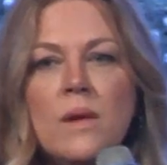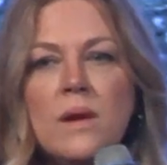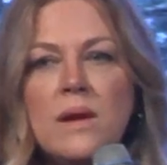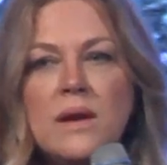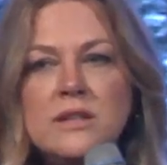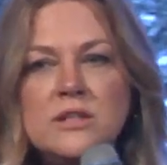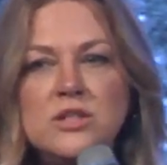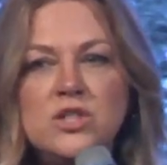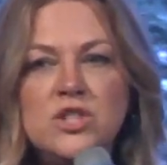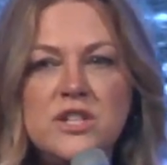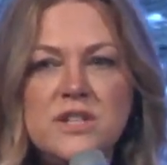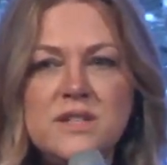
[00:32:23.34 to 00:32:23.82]

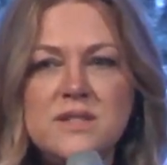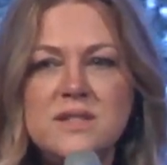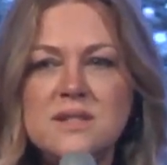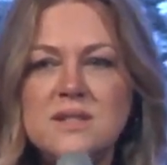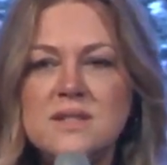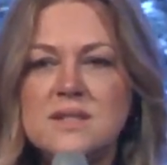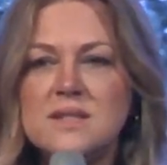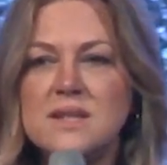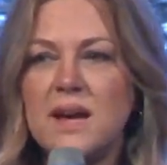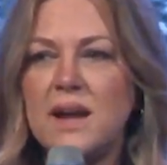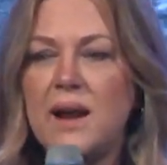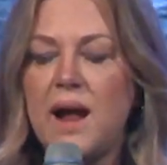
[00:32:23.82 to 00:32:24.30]
And
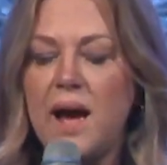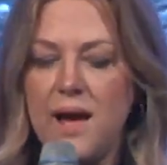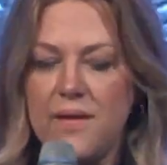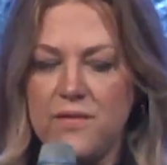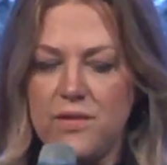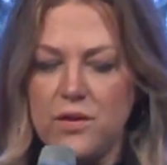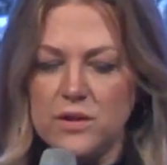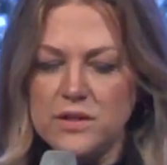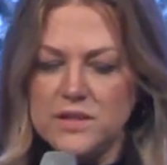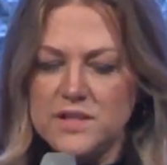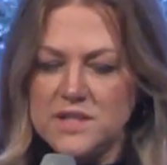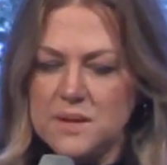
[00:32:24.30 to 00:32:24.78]
Jesus said,
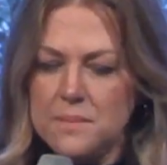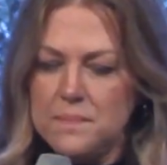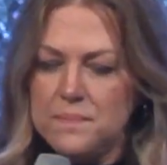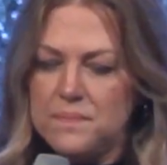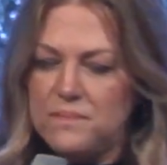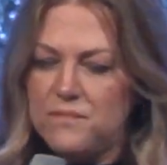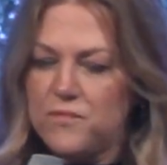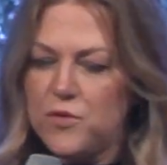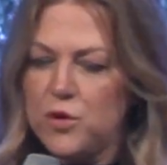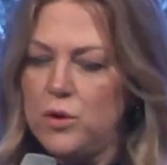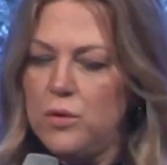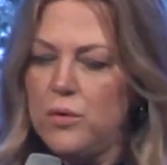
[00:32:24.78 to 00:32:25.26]
there's some
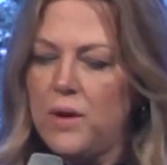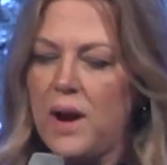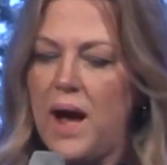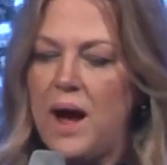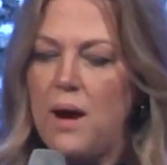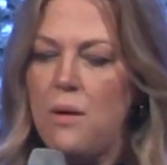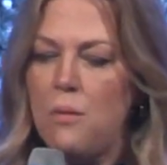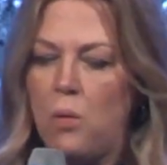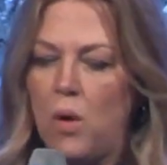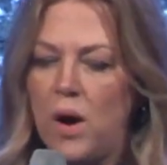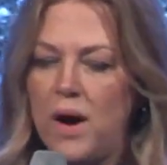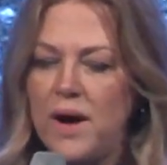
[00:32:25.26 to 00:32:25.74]
fruit
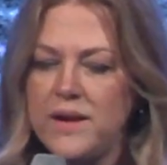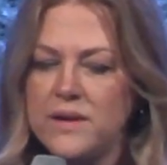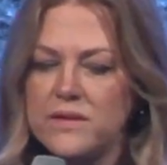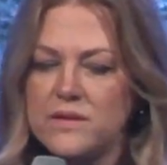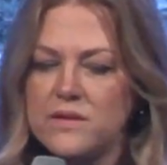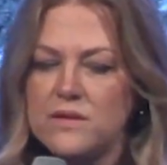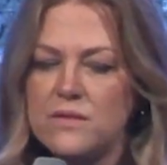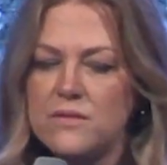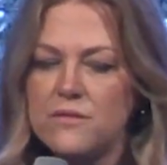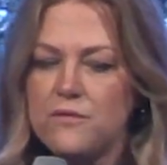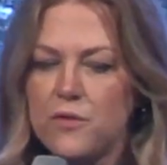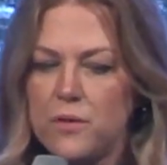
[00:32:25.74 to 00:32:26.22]
I
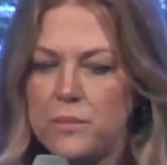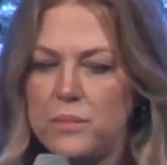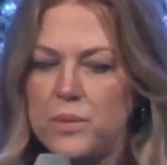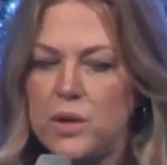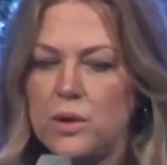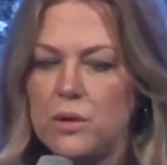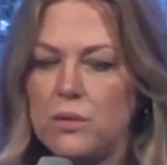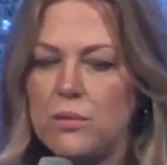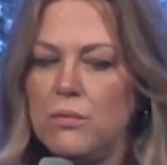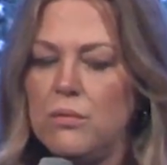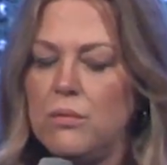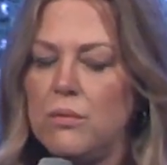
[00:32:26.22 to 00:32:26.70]
want from
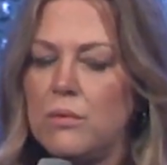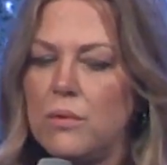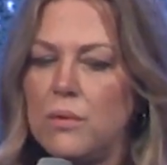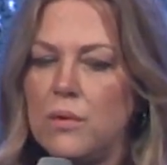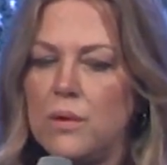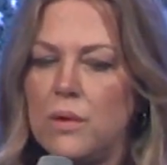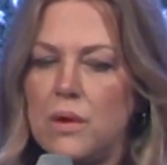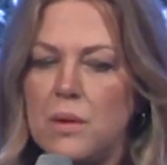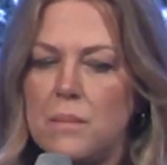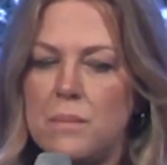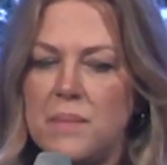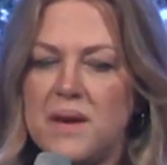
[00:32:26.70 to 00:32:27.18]
you
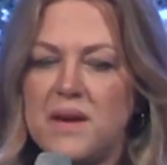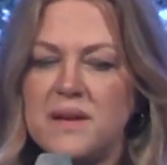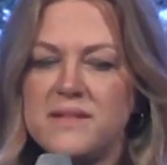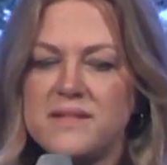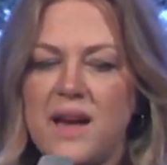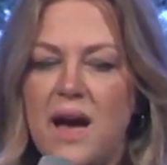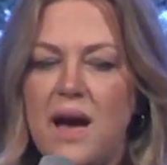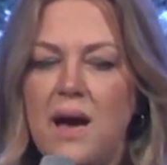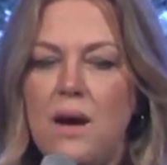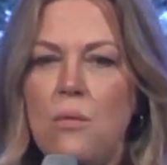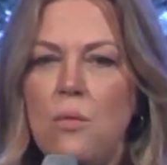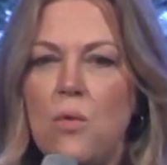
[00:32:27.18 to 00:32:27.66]
because
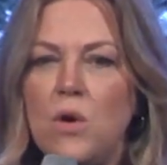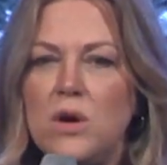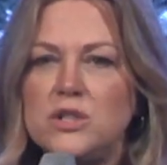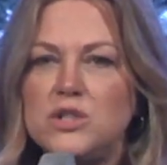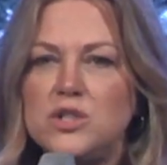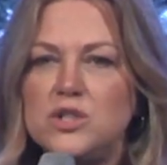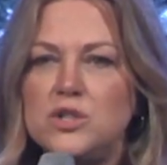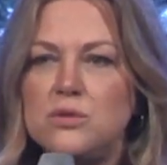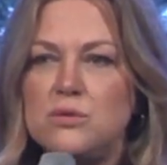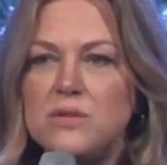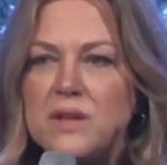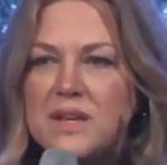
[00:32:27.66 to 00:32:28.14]
I
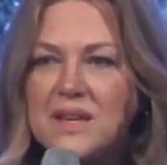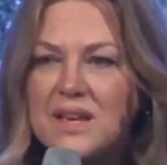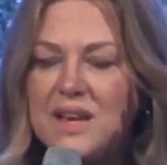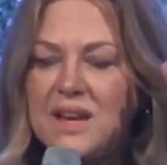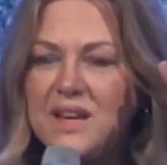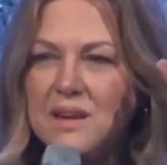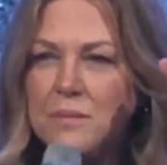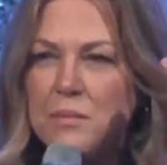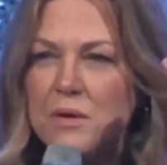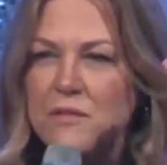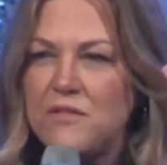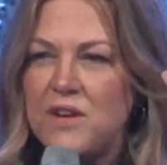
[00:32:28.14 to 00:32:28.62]
want you, the
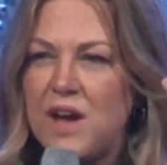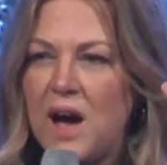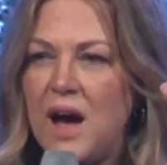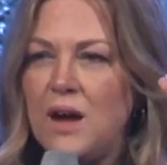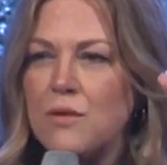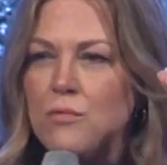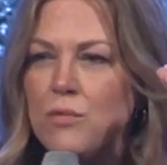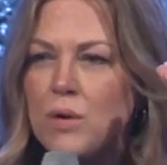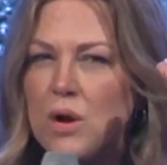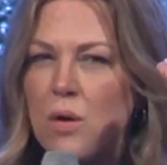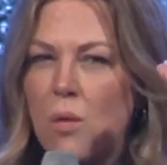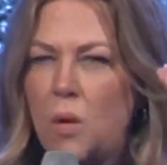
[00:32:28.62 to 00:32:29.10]
kingdom of
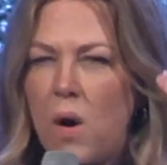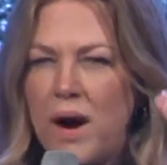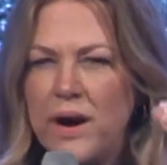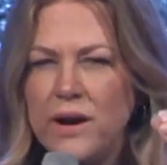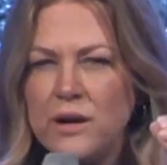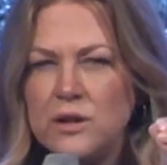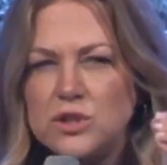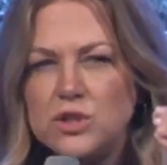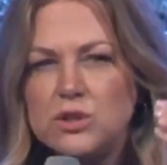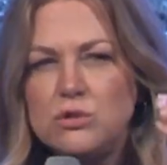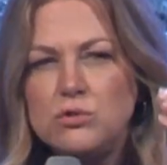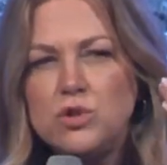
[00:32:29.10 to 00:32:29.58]
God
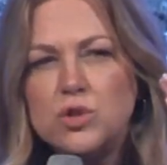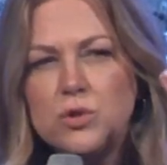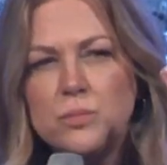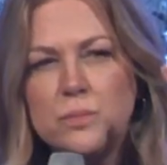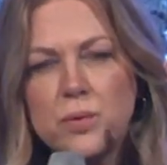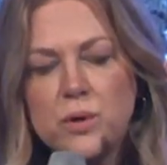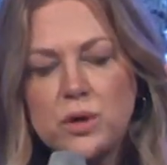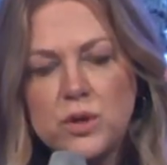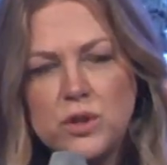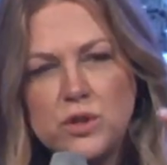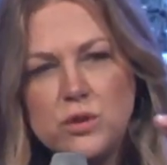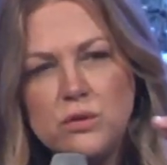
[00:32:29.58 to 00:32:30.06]
requires you to
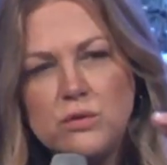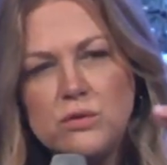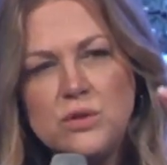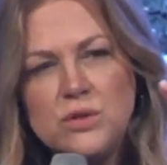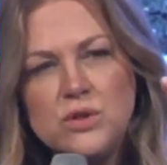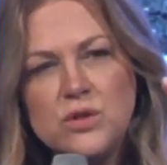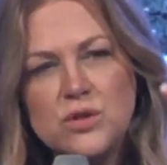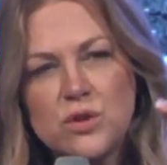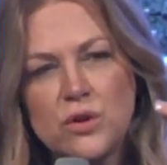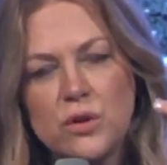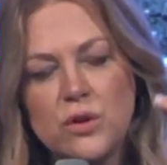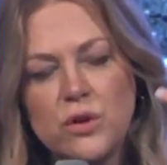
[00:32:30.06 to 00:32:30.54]

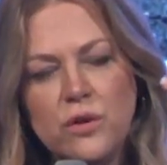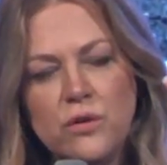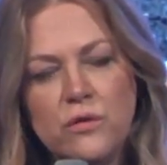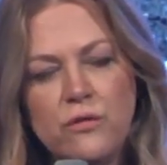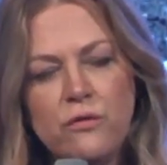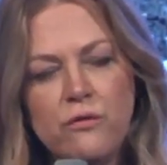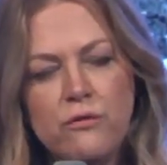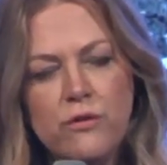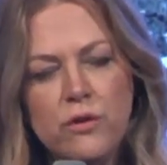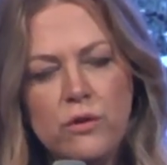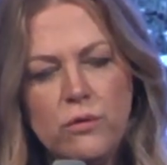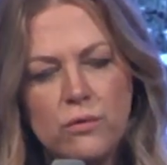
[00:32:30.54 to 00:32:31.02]
produce certain
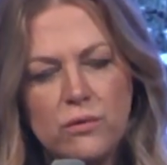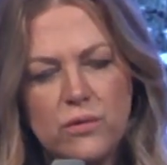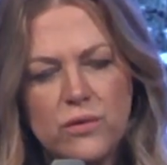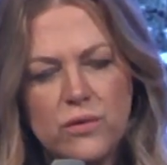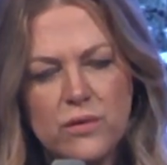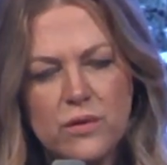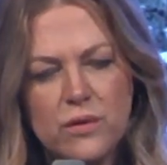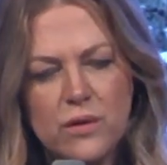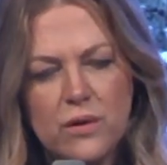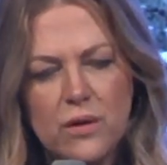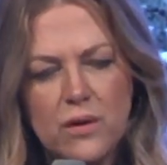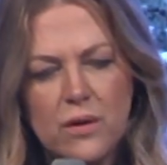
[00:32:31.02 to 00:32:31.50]

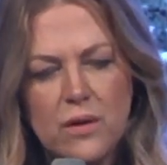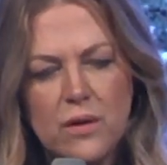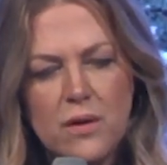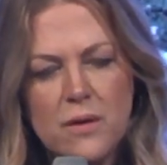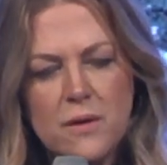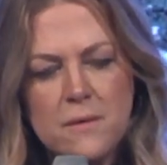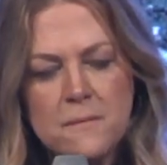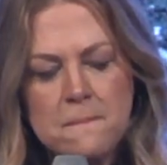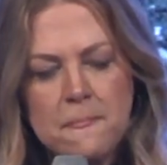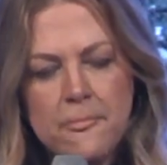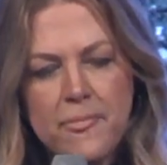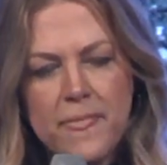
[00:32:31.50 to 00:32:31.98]
fruit.
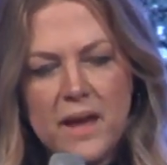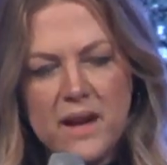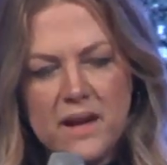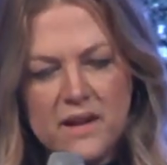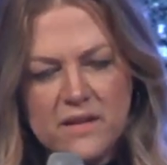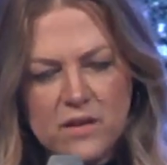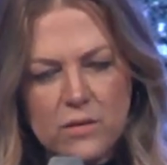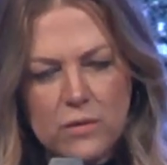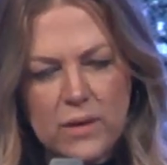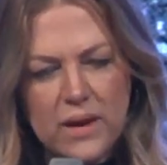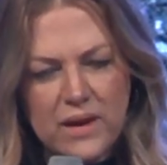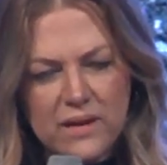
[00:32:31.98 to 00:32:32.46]
And it's